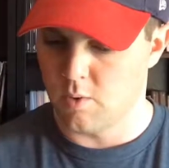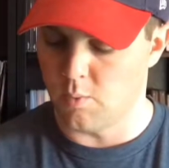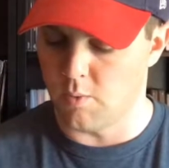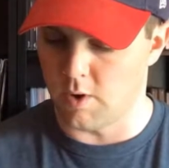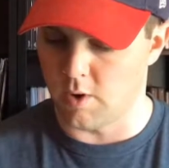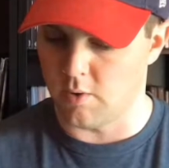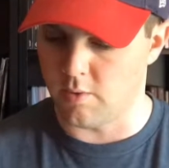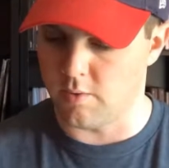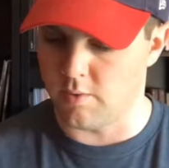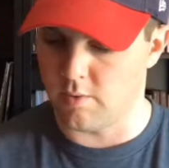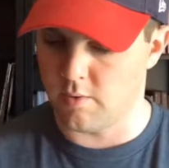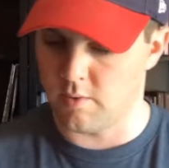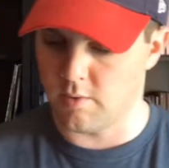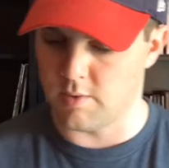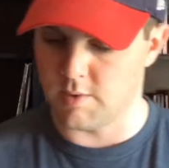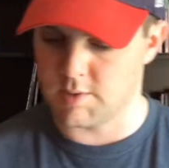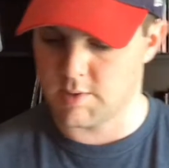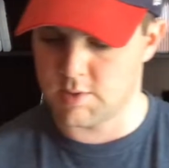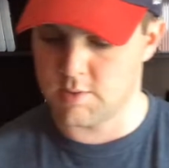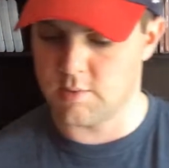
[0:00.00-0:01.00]
Well,
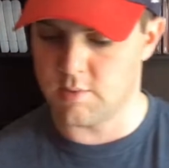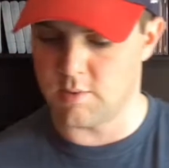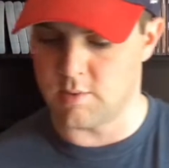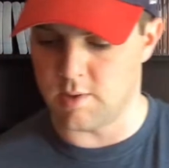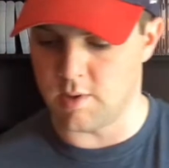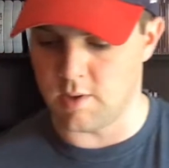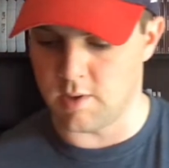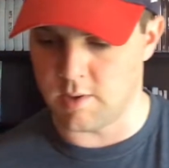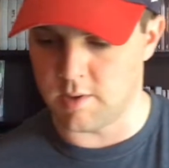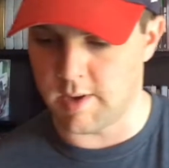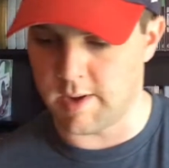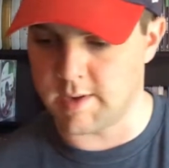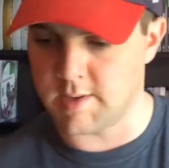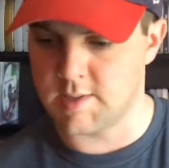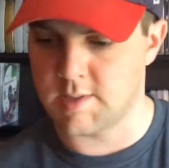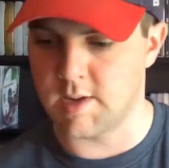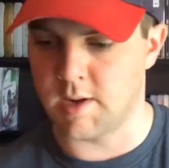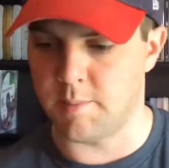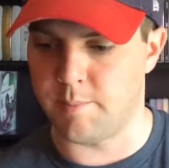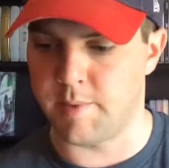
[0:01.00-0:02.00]
the
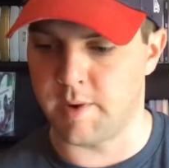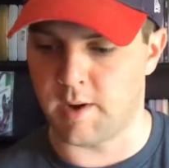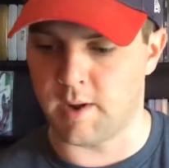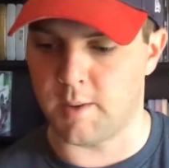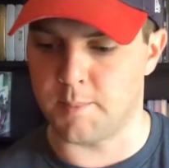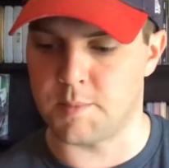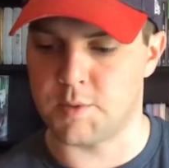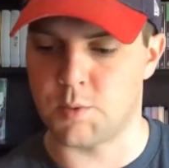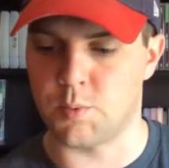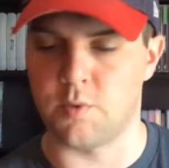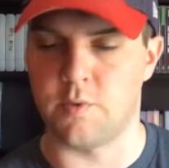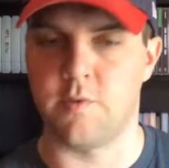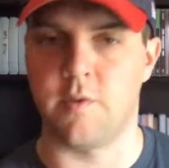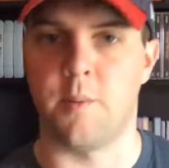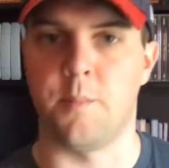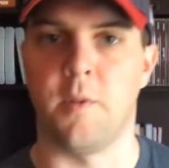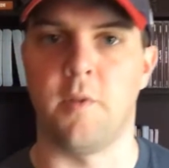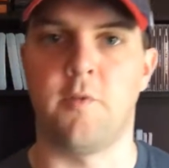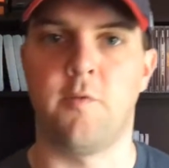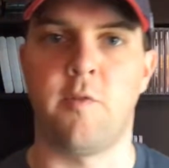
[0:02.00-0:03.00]
next set of pickups were
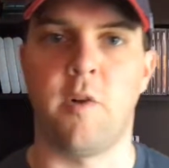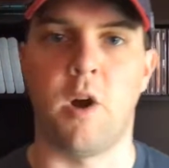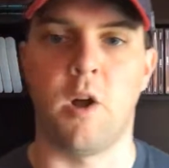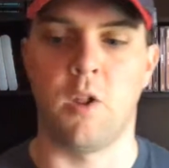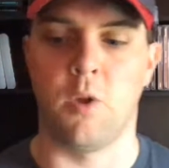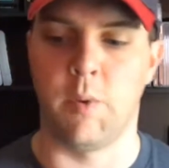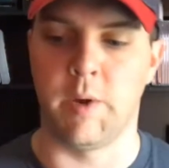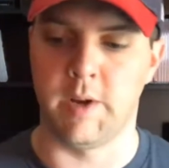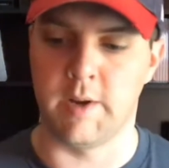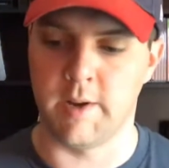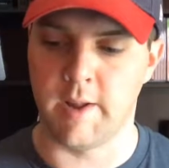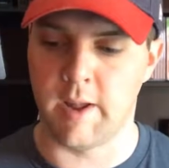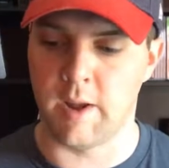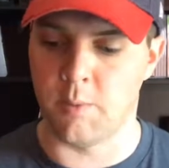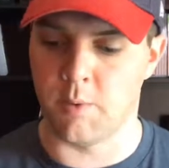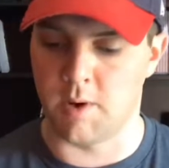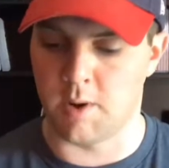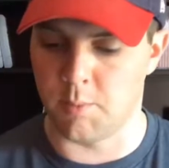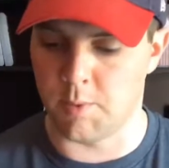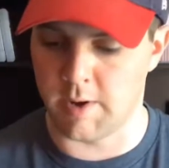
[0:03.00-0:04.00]
from the following day
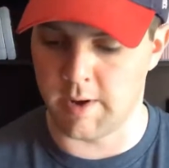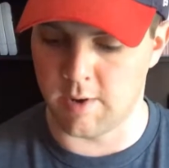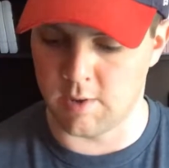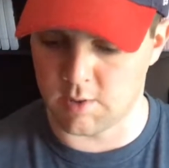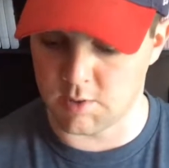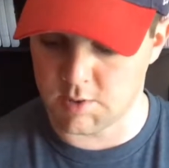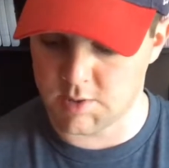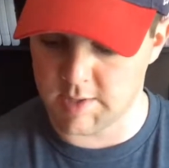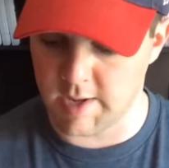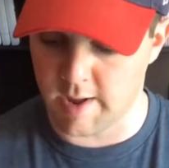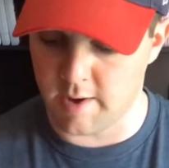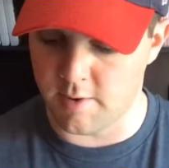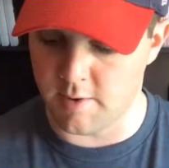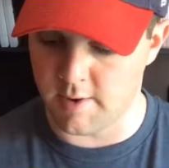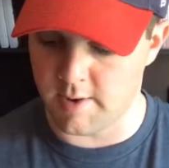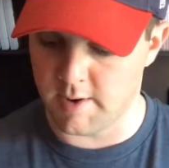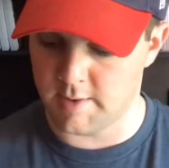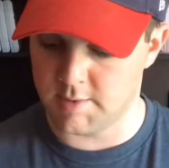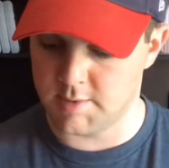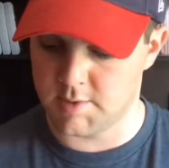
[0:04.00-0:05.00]
when I went out on
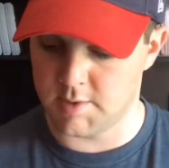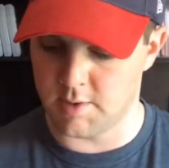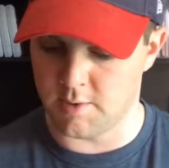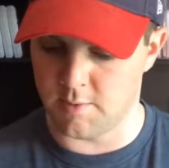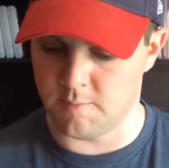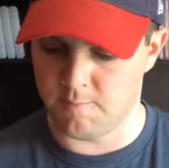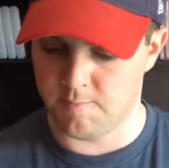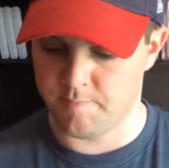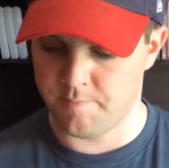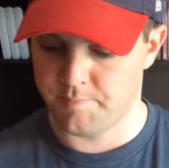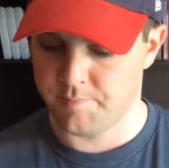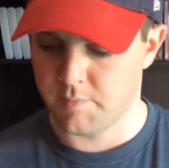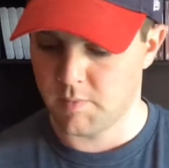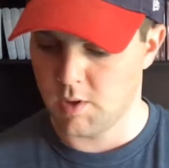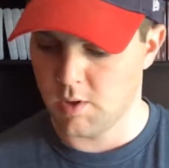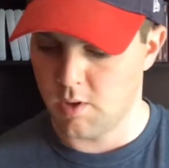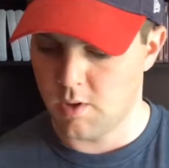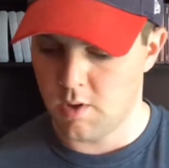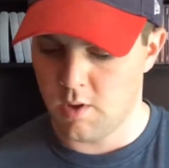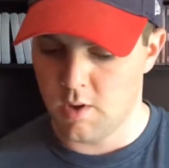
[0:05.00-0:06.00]
Saturday. So,
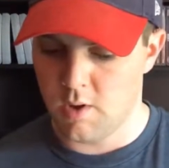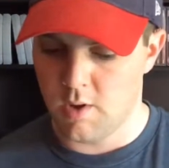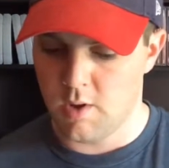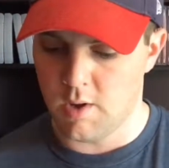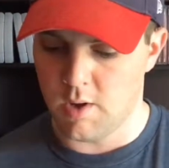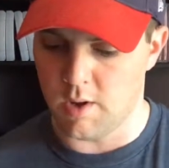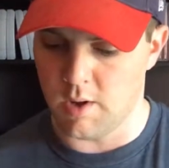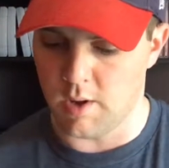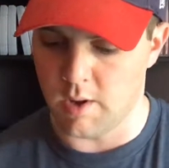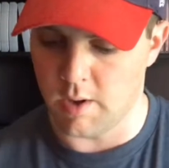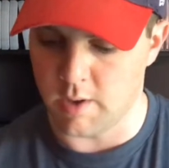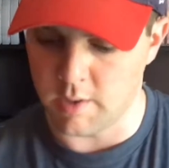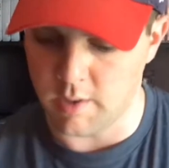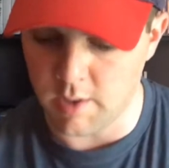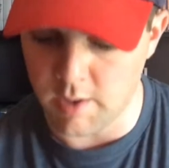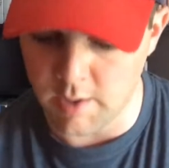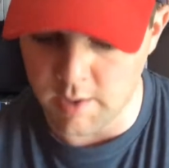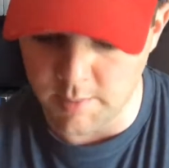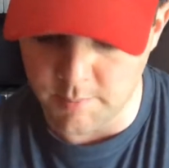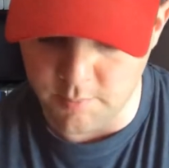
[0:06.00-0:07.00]

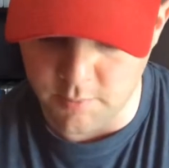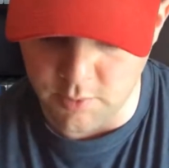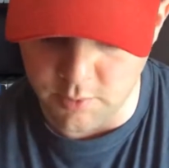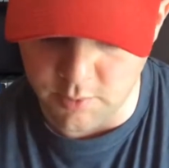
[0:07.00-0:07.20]
got up